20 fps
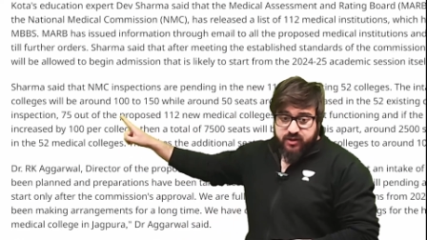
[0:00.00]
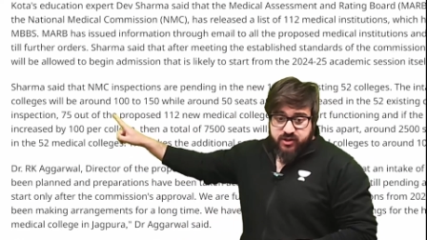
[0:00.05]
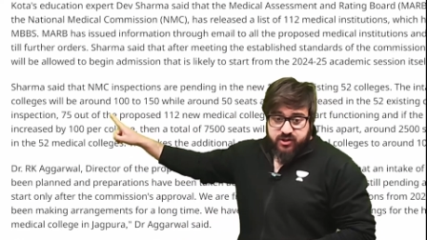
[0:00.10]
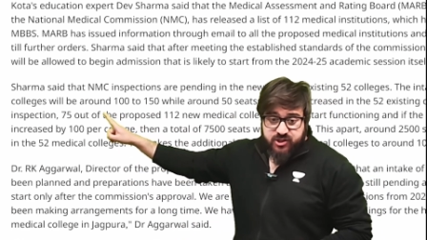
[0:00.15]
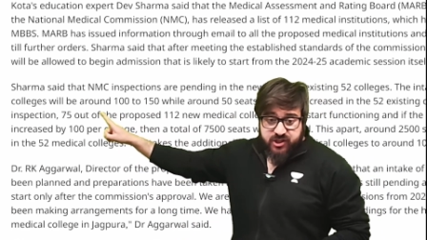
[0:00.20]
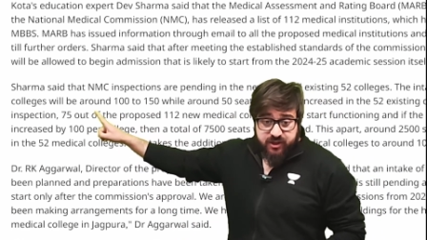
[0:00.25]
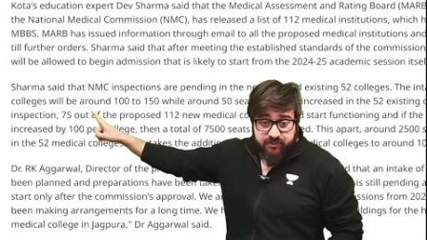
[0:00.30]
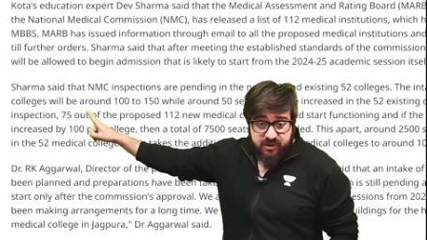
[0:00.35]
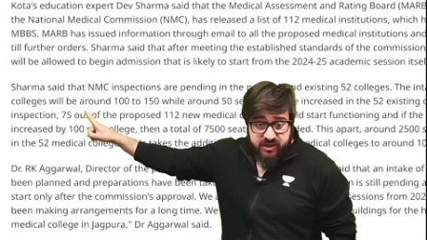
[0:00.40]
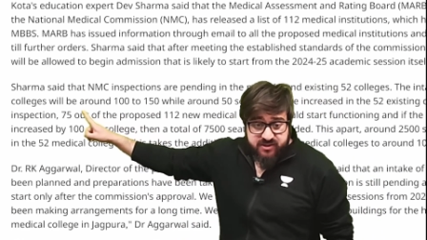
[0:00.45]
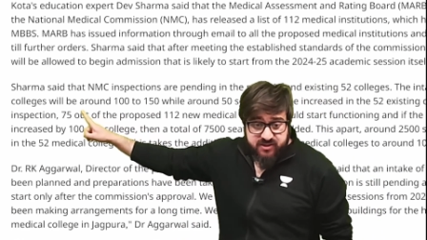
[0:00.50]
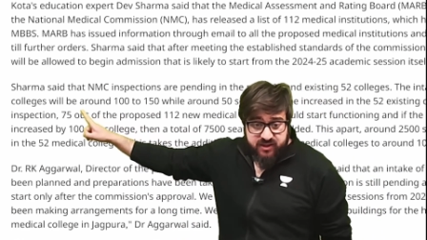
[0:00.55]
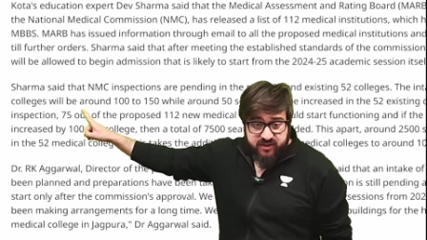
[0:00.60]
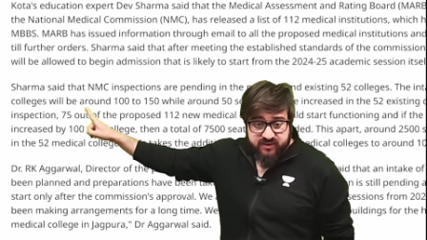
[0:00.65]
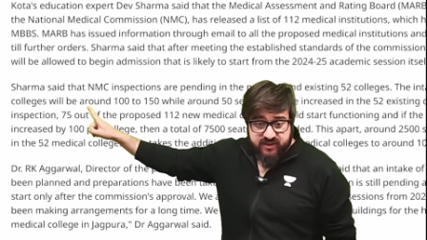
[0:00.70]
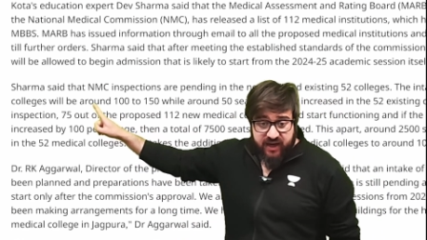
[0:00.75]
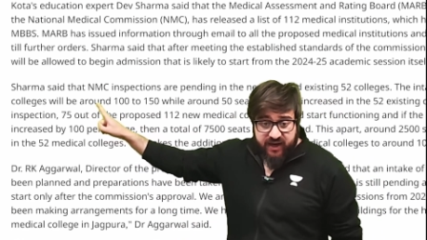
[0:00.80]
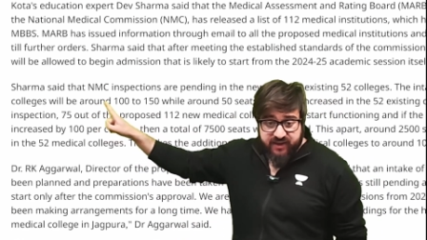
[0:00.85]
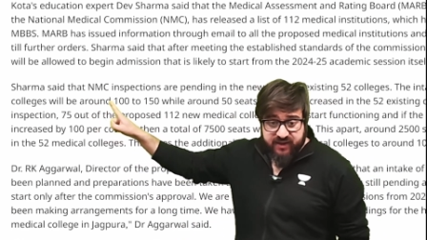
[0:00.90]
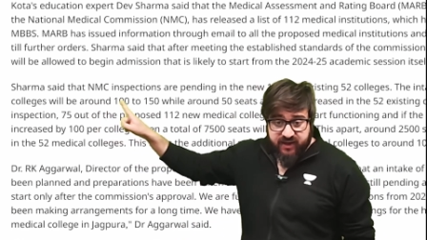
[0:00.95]
Sharma said
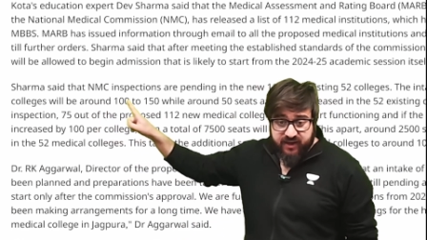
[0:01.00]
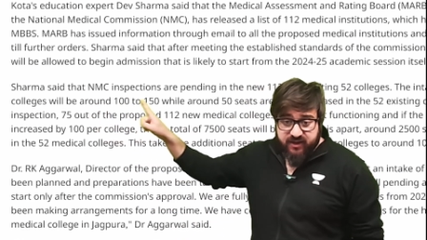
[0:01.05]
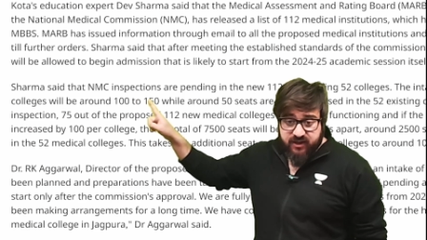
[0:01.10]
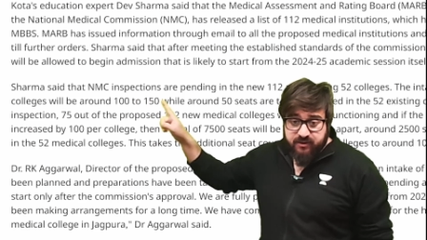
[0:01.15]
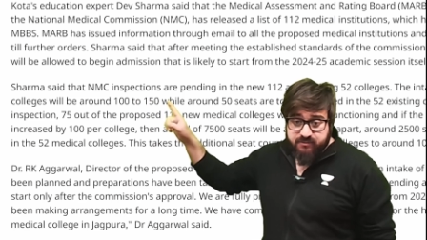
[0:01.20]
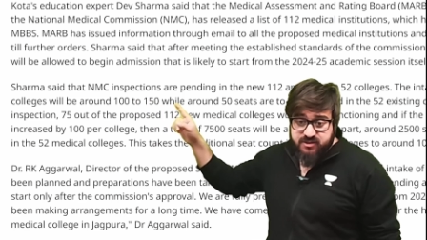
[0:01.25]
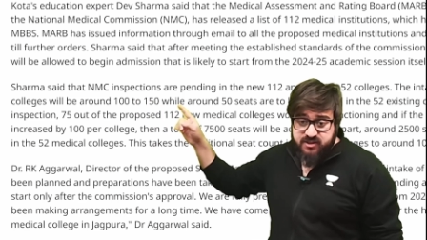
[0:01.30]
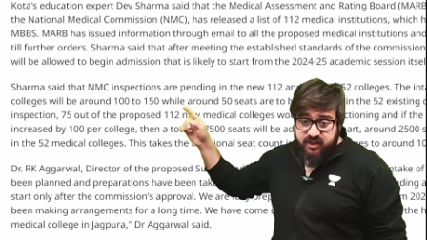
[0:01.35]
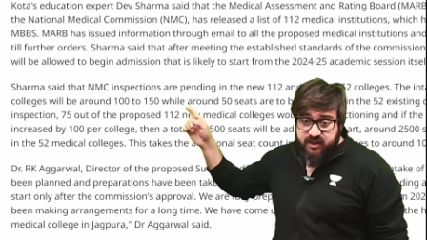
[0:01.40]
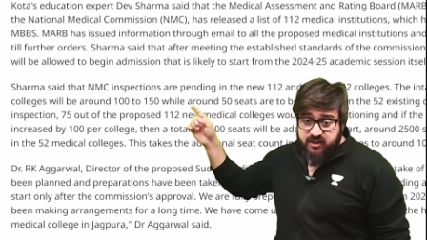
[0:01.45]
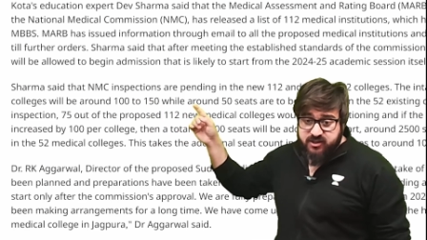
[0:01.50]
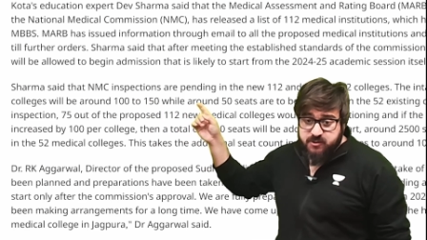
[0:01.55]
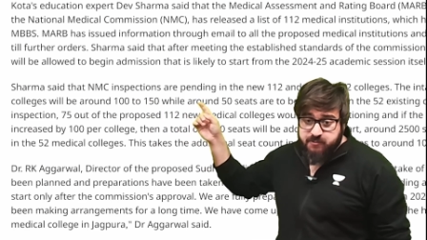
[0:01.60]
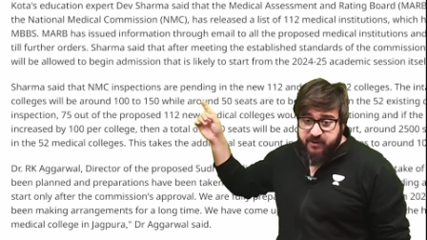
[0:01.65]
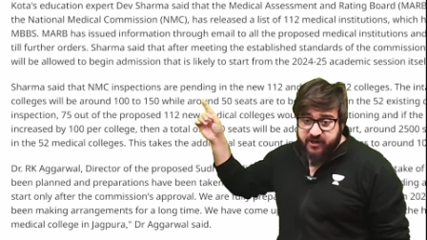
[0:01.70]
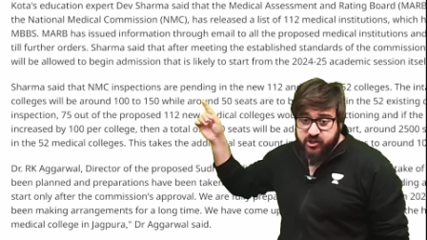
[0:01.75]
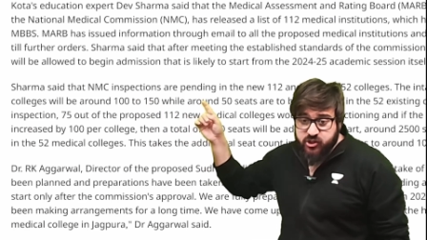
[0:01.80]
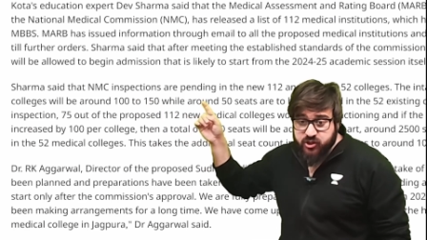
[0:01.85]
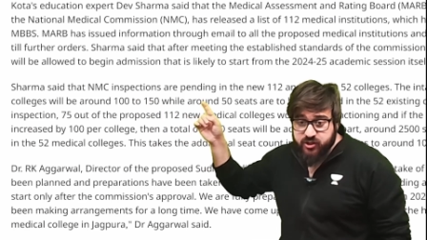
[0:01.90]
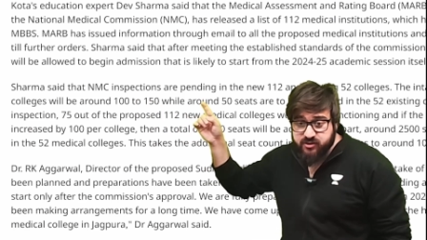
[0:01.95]
that NMC
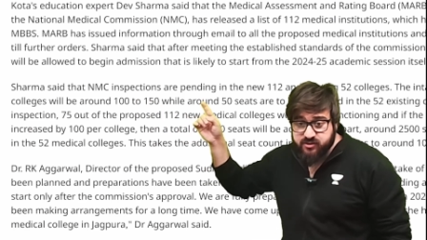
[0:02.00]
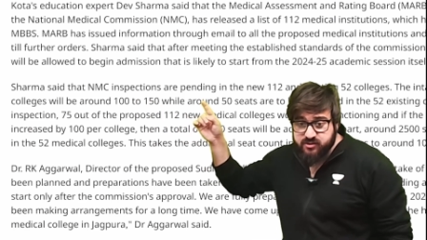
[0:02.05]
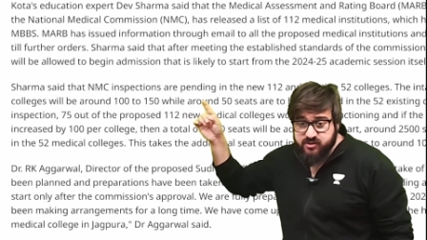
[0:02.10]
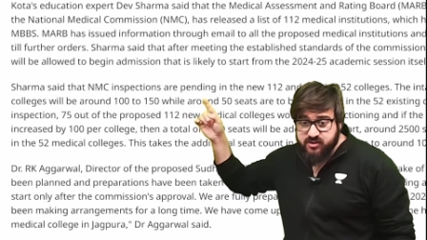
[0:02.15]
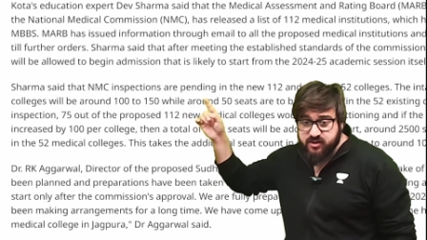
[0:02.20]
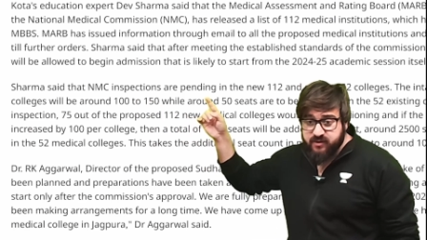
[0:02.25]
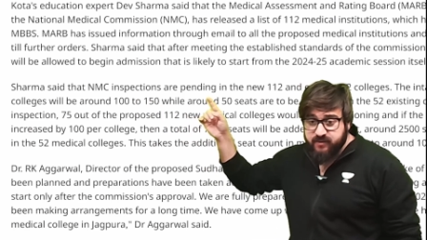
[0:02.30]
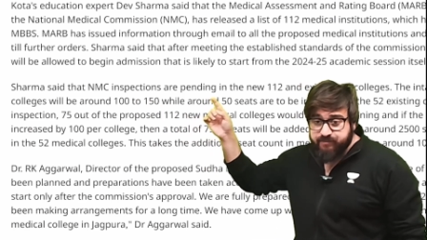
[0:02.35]
inspections